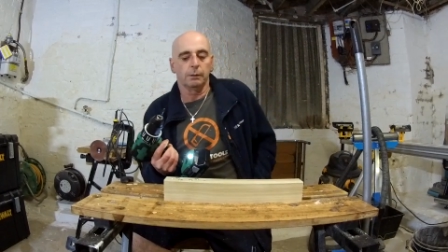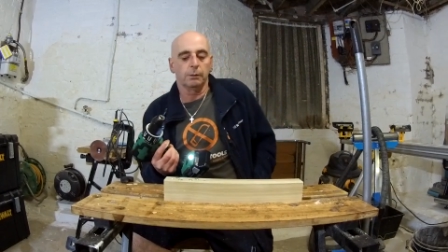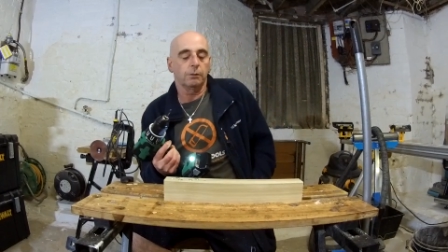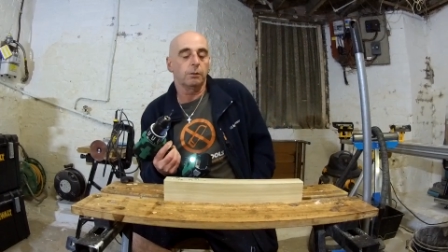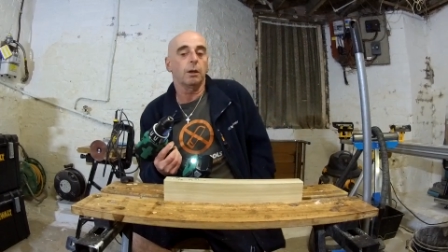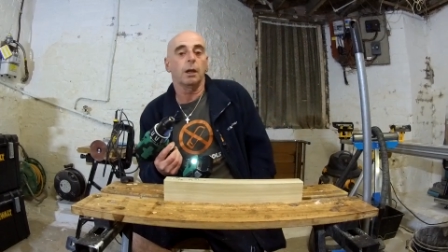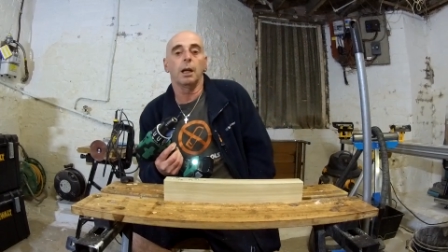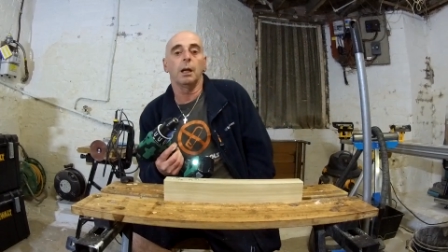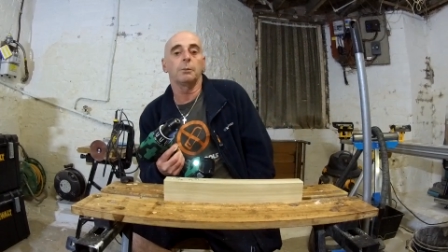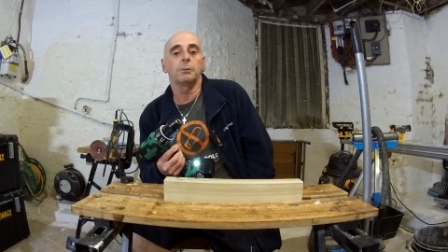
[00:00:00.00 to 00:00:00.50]

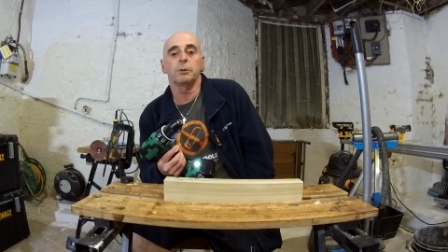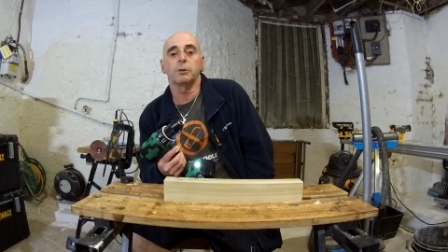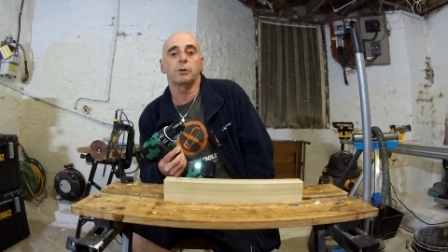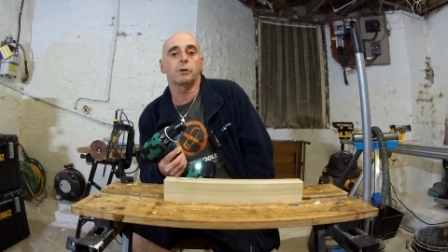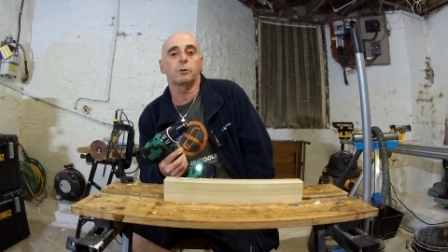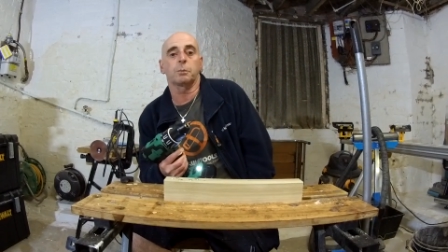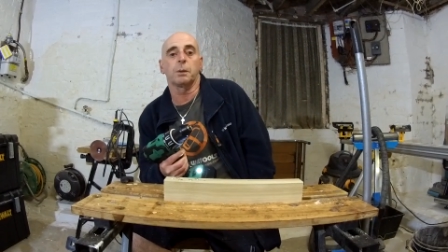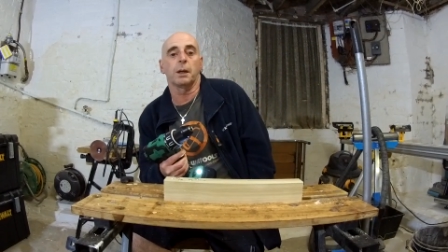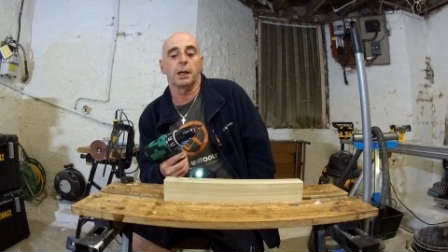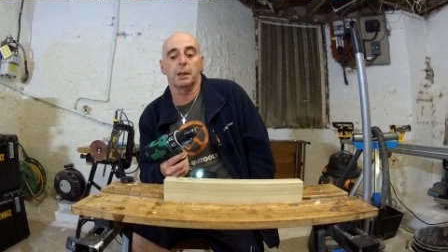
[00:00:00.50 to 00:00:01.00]
Sorry, I'm just
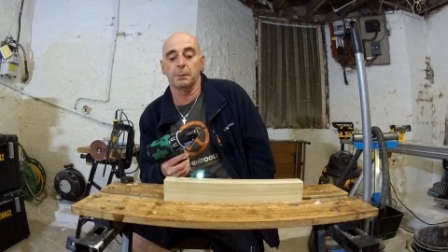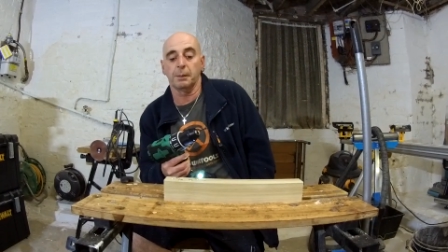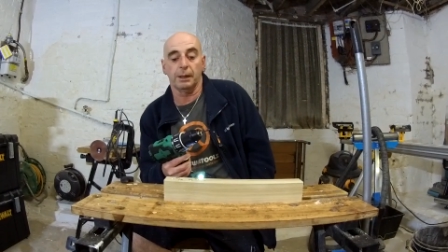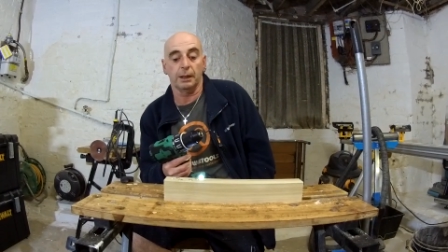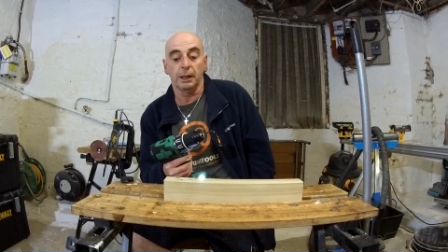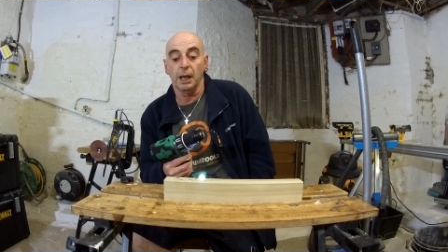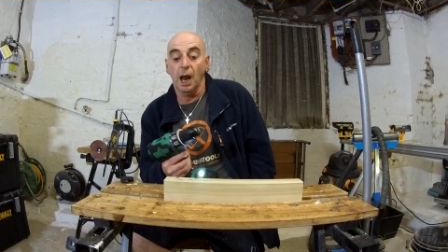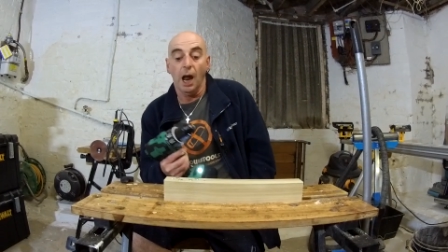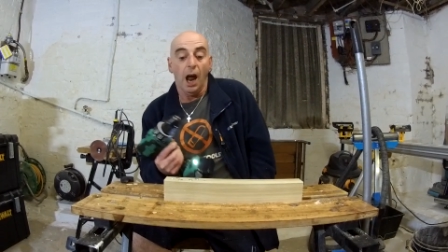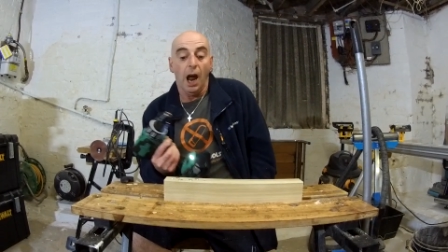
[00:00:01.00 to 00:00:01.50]

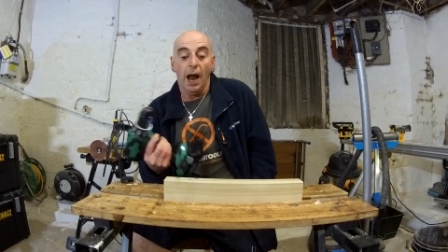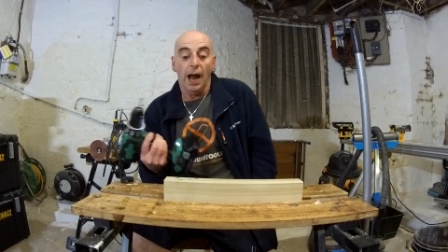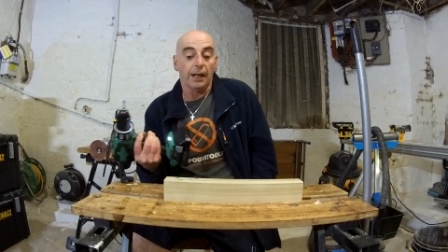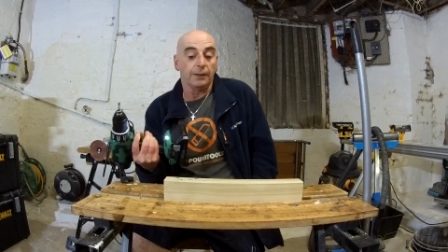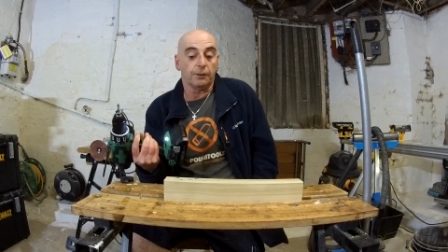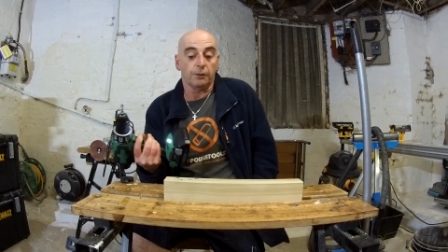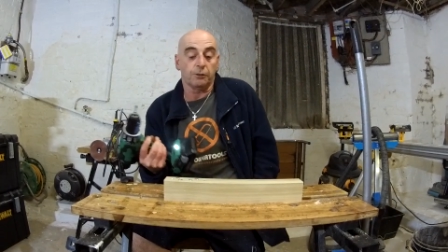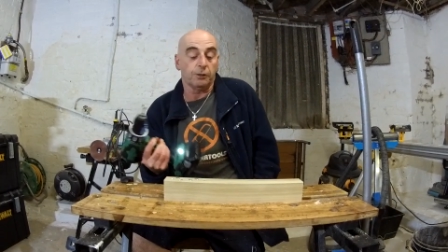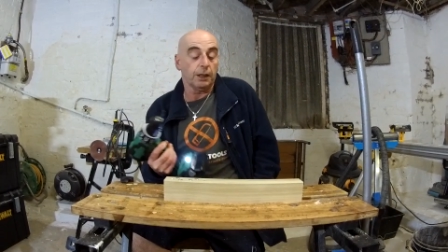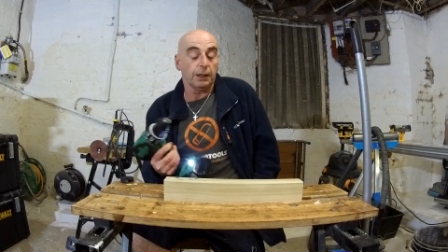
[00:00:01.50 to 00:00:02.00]
experimenting. As
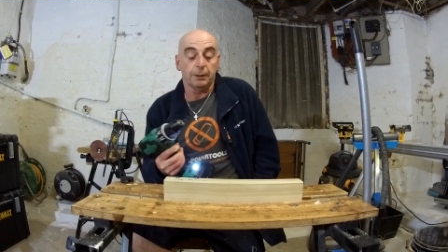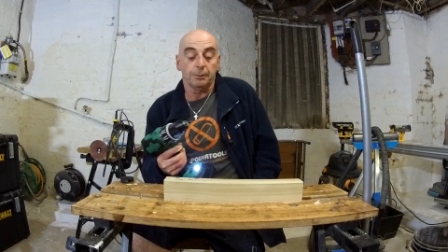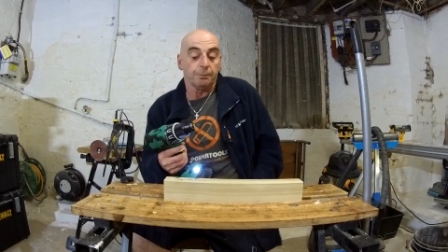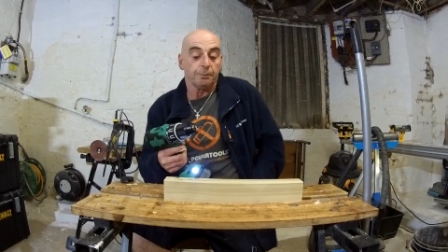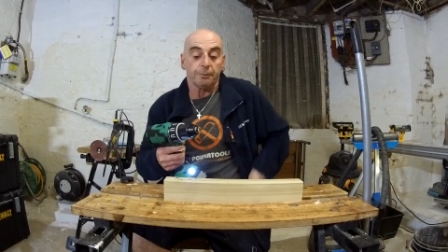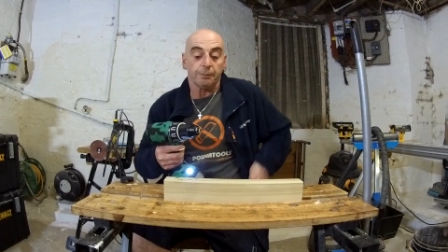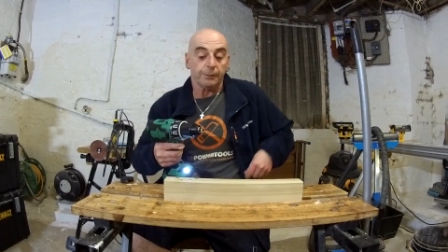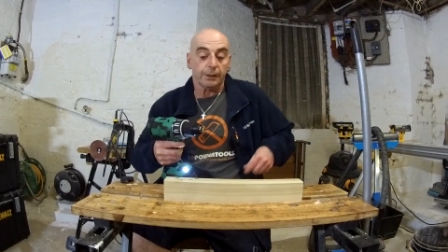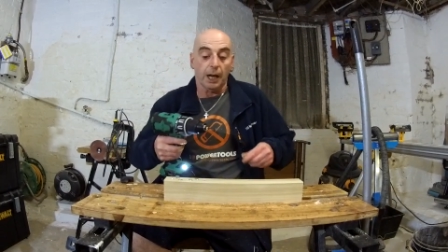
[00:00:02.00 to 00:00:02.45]
I said,